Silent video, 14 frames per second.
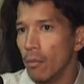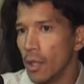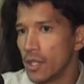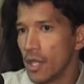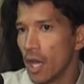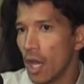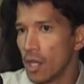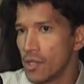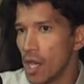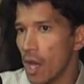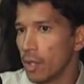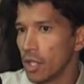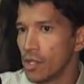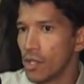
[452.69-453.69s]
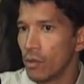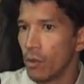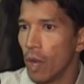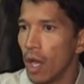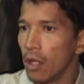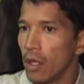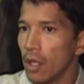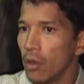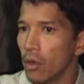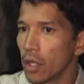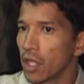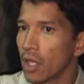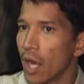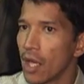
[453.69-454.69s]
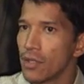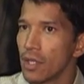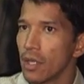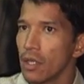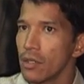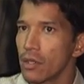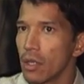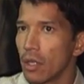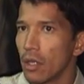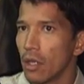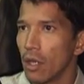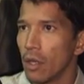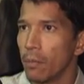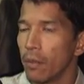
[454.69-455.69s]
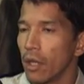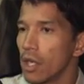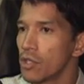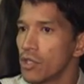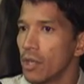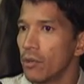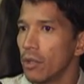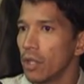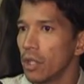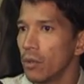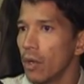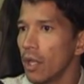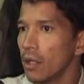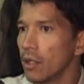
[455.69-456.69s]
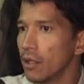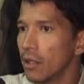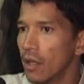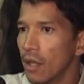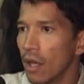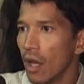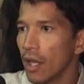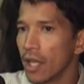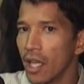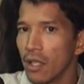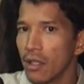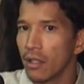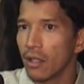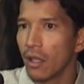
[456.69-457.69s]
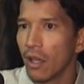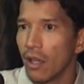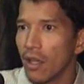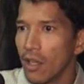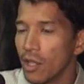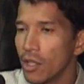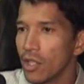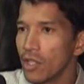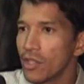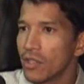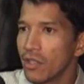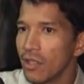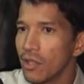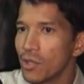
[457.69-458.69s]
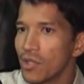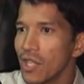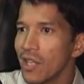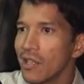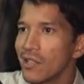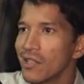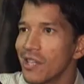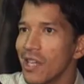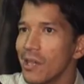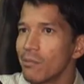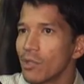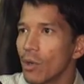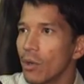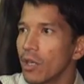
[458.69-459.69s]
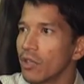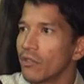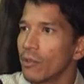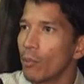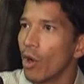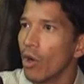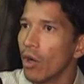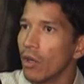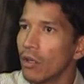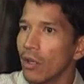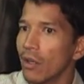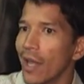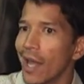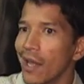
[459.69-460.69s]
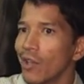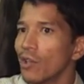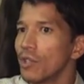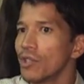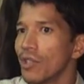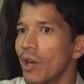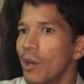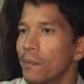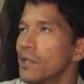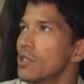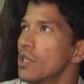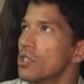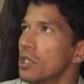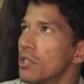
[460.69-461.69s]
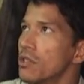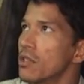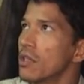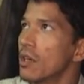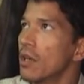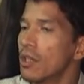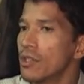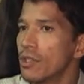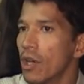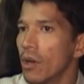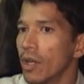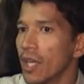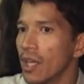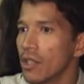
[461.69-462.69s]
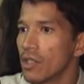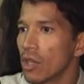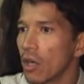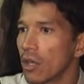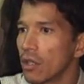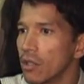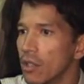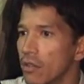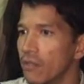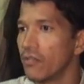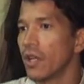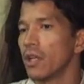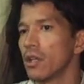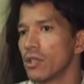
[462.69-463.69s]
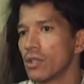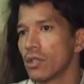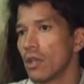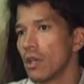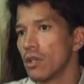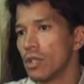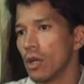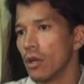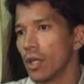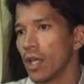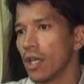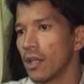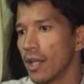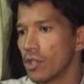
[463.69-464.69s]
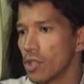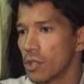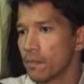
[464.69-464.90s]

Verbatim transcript: but uh, Dominic did well on organizing us, and uh, the players did really well. And again, you're gonna you see this team scoring from all angles and all positions. So again, it's hard to defend us. So again, that